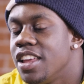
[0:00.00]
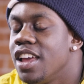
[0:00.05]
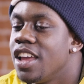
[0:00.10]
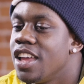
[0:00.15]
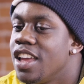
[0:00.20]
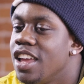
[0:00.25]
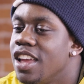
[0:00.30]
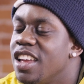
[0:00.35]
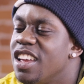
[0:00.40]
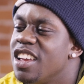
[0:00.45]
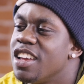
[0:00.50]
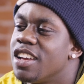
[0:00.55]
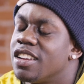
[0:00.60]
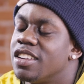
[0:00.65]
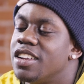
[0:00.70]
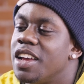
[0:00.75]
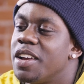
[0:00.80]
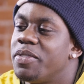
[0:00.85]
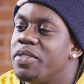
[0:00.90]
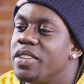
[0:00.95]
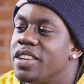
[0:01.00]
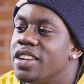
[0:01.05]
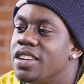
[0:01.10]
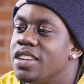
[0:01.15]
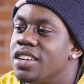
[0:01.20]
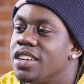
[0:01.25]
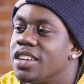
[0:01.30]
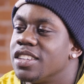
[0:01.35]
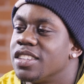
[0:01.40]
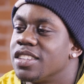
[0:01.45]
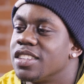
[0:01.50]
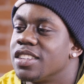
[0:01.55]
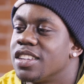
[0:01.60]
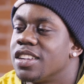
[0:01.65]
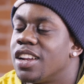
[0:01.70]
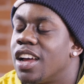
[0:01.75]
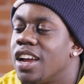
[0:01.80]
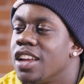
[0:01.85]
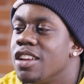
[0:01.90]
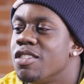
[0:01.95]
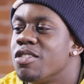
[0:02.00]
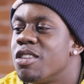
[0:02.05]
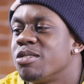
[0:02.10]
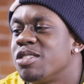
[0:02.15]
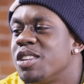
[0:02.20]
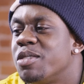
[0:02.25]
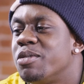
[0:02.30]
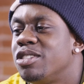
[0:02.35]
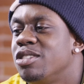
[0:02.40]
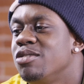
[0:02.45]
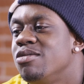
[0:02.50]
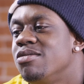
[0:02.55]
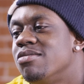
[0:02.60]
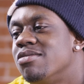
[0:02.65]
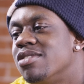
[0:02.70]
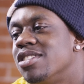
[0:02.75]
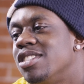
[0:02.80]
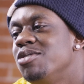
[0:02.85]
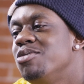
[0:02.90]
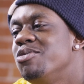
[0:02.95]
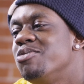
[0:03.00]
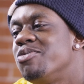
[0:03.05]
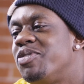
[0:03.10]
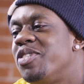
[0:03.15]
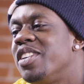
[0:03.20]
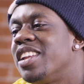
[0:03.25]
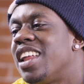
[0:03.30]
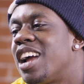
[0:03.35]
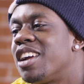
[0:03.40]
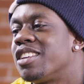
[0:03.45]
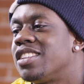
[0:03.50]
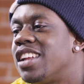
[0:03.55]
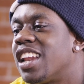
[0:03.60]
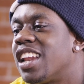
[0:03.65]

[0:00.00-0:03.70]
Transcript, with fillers: Yeah, yeah, yeah, definitely. Uh, cause like you know what I'm saying. When she when she feel like